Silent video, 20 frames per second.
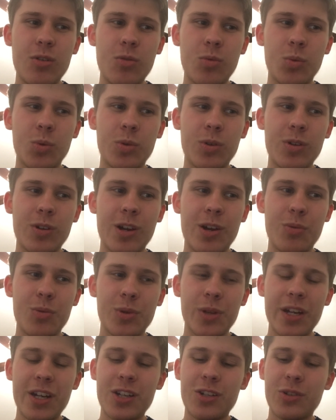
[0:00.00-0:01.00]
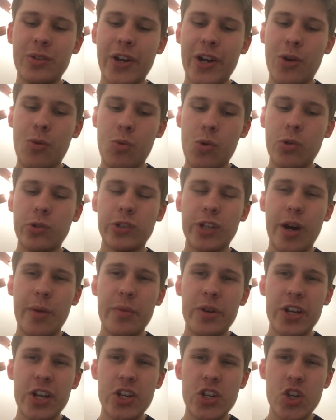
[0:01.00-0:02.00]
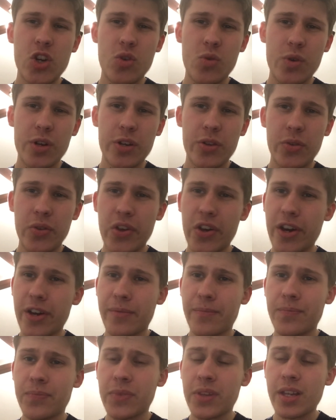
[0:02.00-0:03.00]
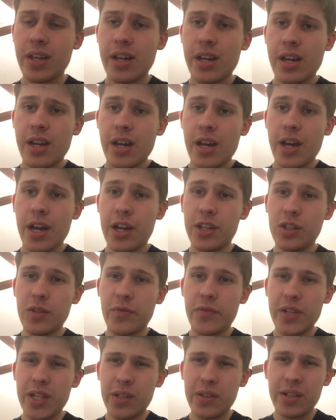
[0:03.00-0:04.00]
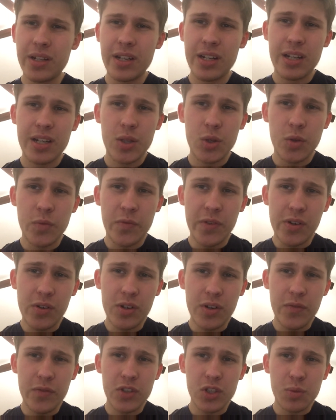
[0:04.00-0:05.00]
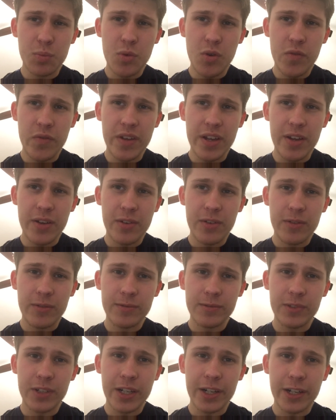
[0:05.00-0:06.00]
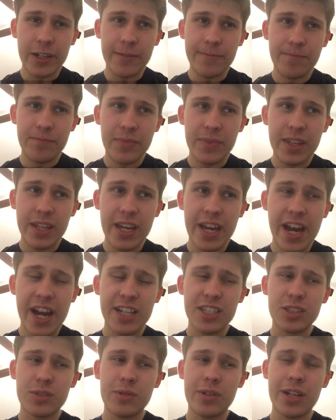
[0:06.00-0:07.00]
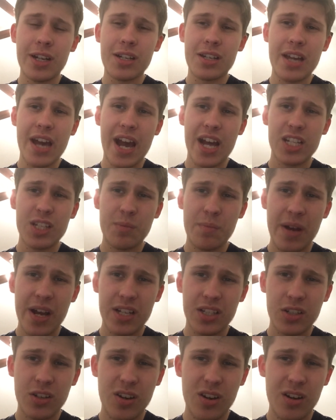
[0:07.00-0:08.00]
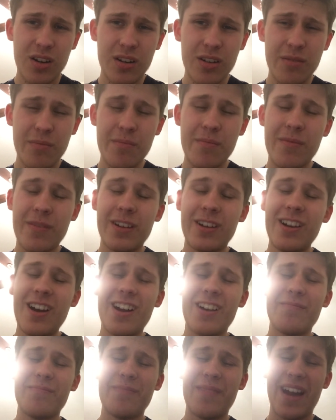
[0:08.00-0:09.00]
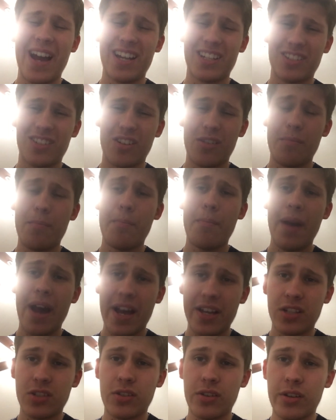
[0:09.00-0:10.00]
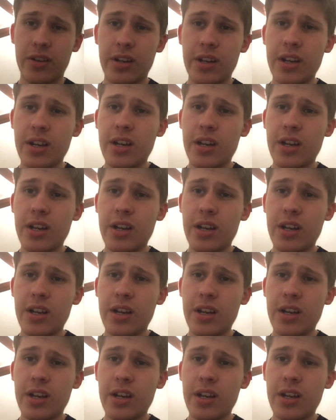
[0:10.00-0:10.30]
related to like world domination or anything. And the villain of this movie, like excluding Taskmaster, Master.